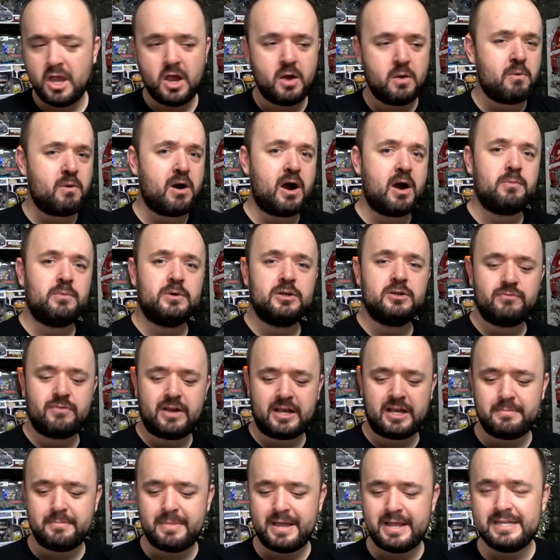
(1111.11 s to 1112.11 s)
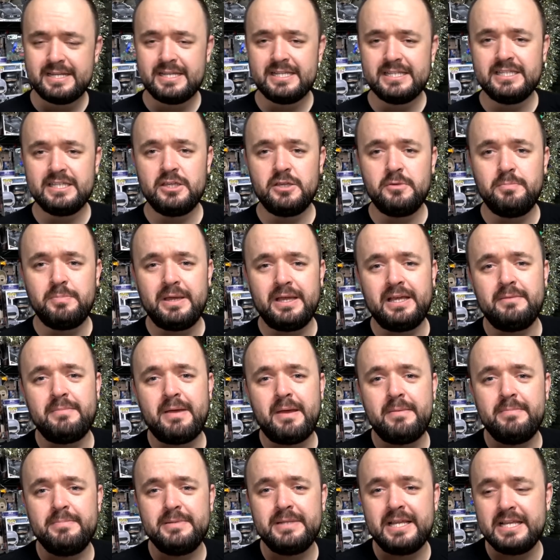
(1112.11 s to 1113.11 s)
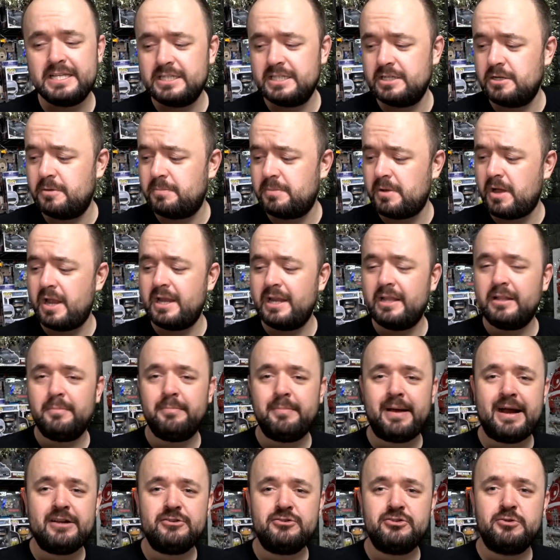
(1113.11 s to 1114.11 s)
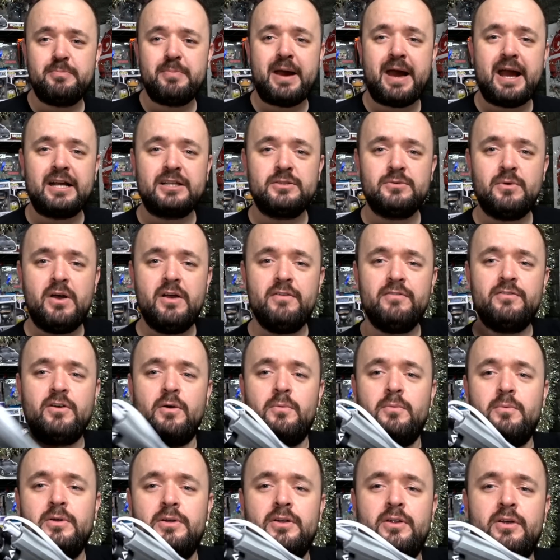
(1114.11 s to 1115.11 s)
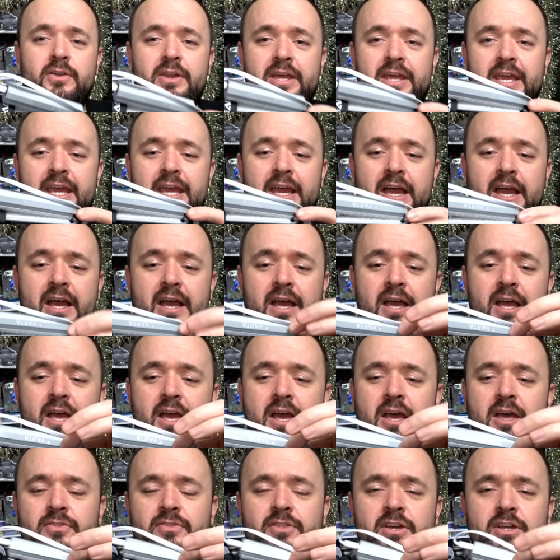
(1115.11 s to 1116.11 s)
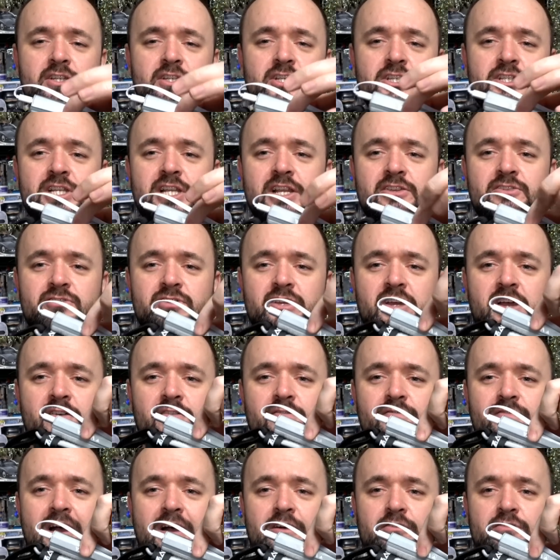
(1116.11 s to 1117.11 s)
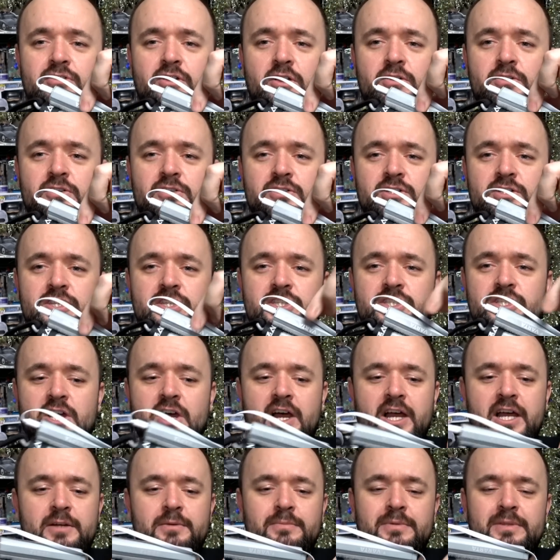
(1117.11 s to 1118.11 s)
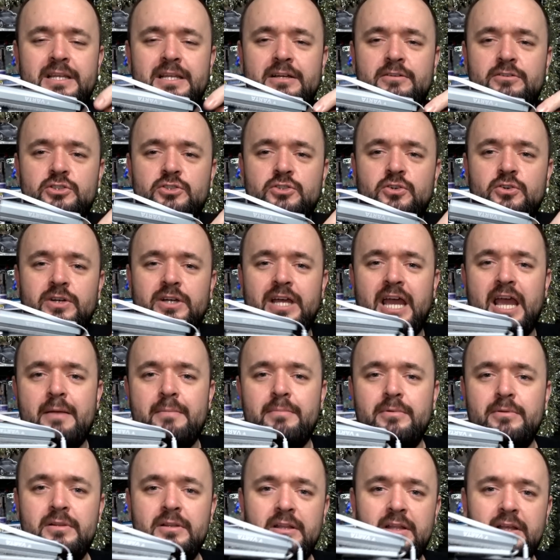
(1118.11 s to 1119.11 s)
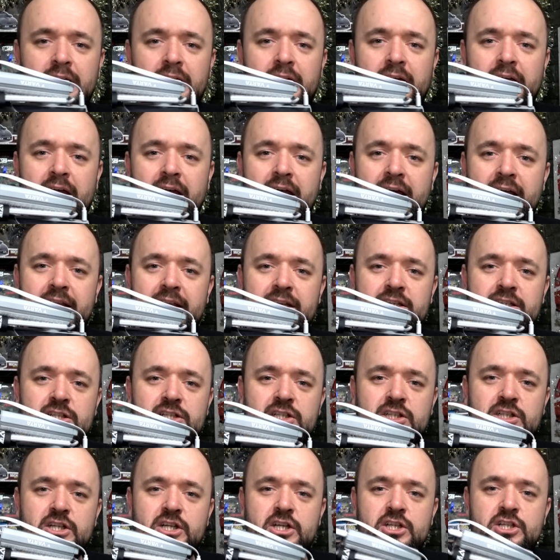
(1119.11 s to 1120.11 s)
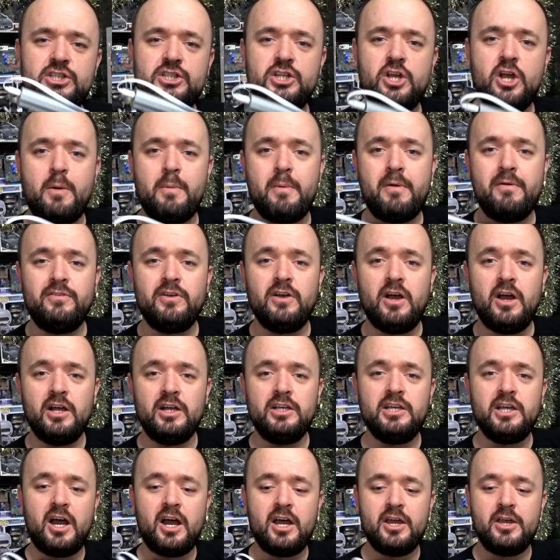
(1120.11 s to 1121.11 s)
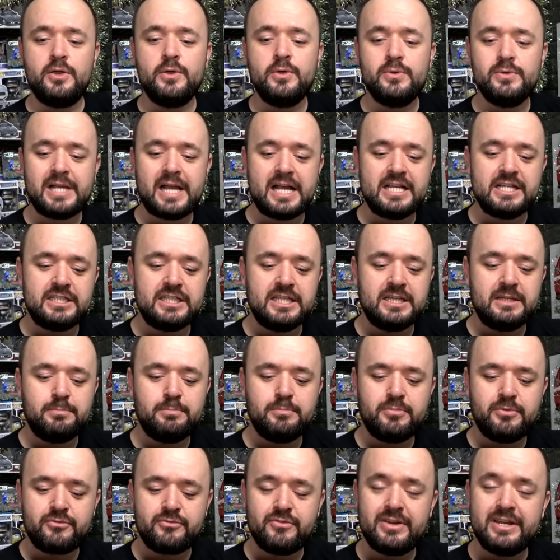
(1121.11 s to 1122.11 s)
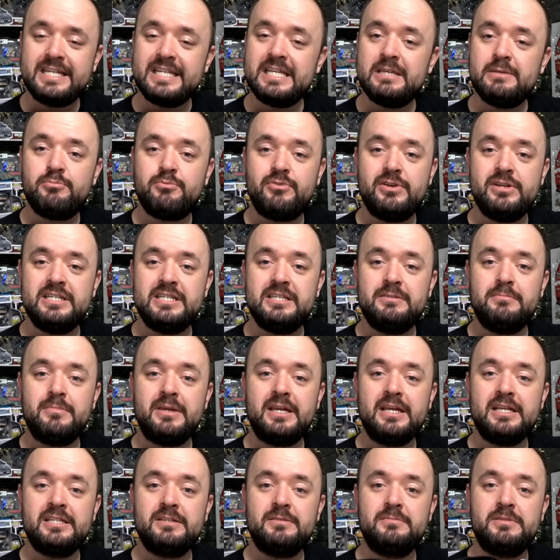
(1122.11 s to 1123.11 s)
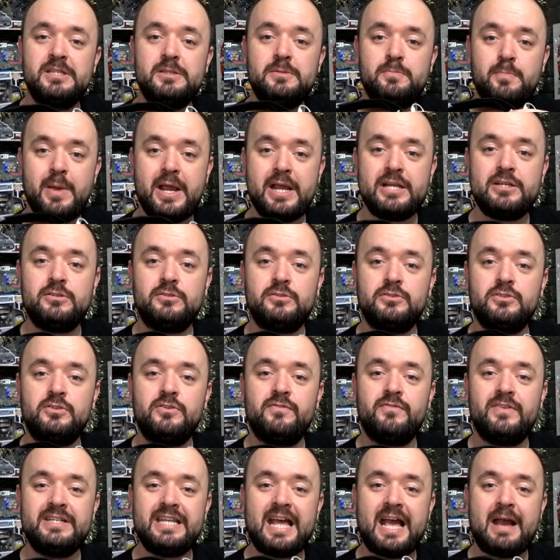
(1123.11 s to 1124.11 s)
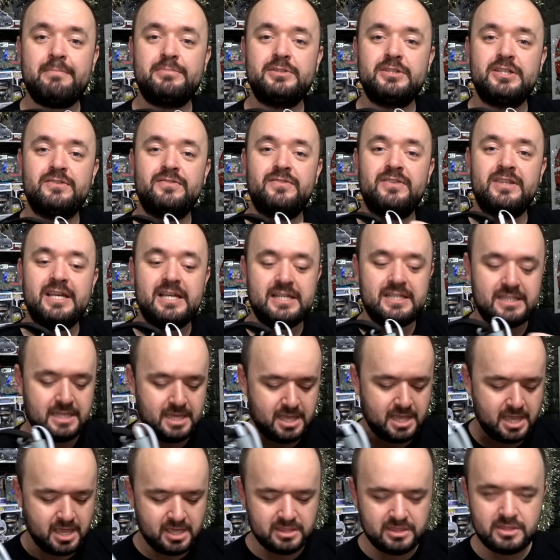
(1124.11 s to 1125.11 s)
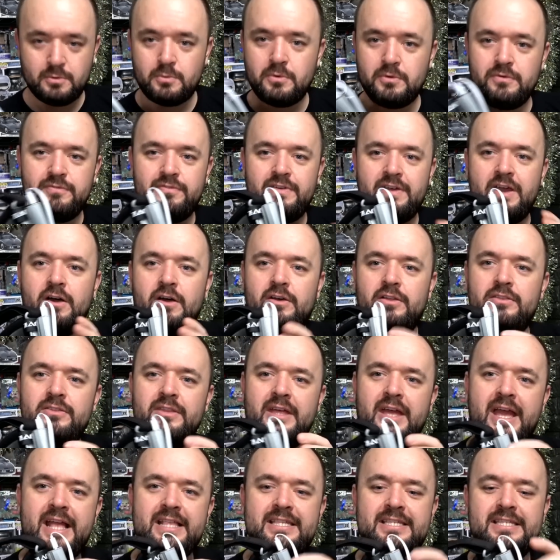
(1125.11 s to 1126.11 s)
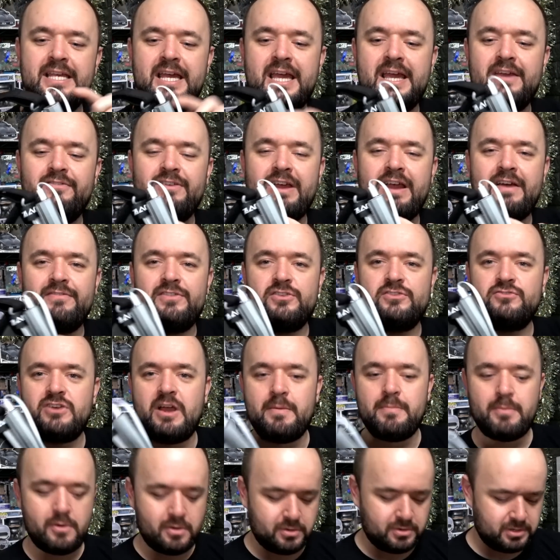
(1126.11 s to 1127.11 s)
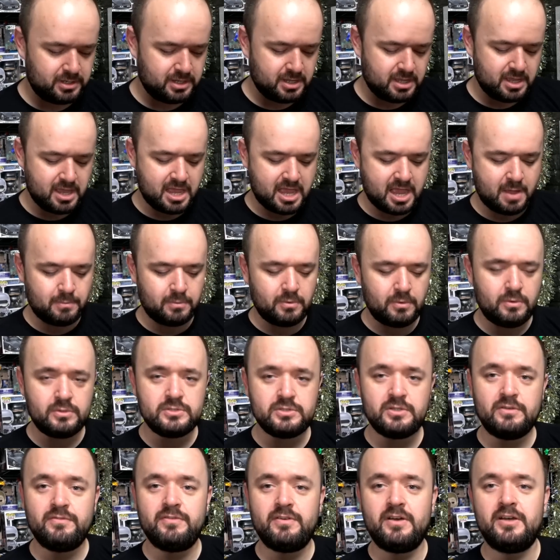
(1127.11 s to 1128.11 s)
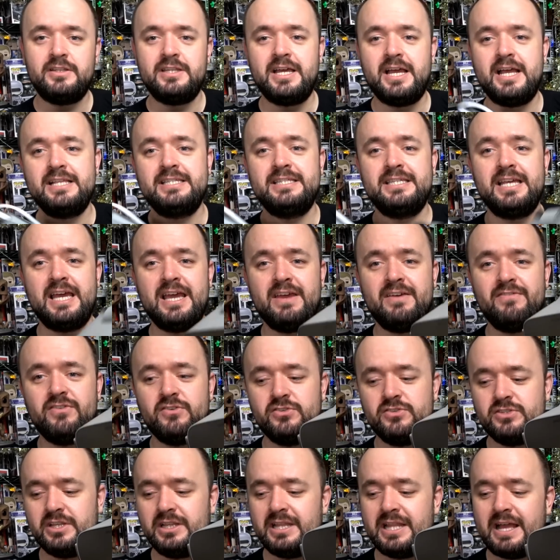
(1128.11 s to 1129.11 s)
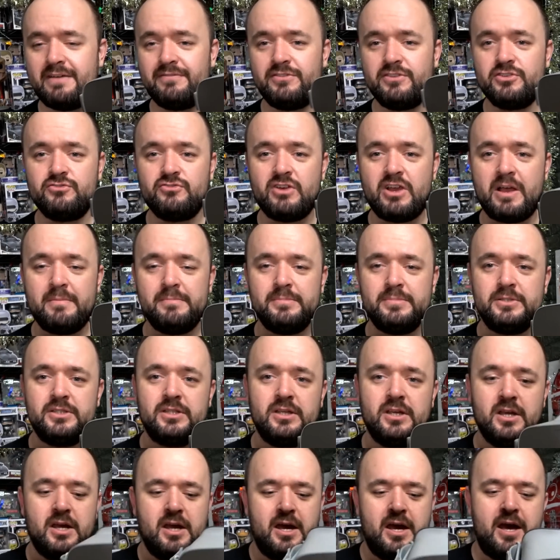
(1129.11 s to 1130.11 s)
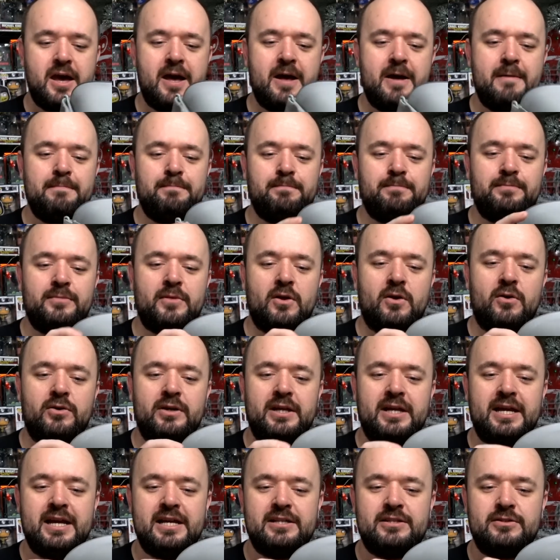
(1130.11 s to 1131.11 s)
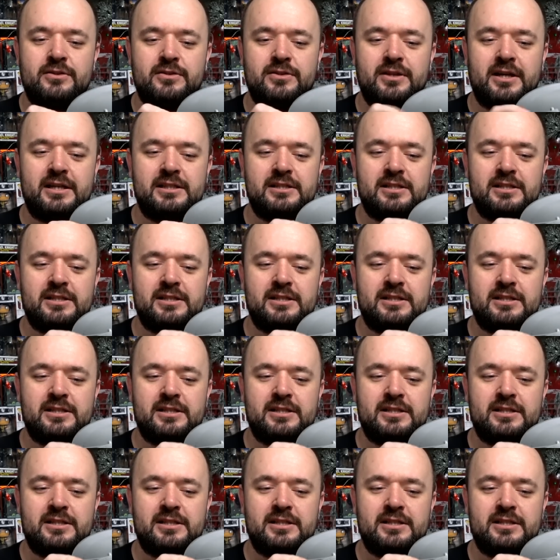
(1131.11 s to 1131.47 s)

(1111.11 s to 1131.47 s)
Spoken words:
What I would recommend is that you pick maybe potentially up a little battery pack. So I've got one on here that just literally I've velcroed onto the side with a little short cable, and it does a good job. I've got a guy who's actually 3D printing me some special sort of adapters for this that will fit on the headset if you have the strap on, and will also fit on the headset if you still have the straps on here, sort of thing.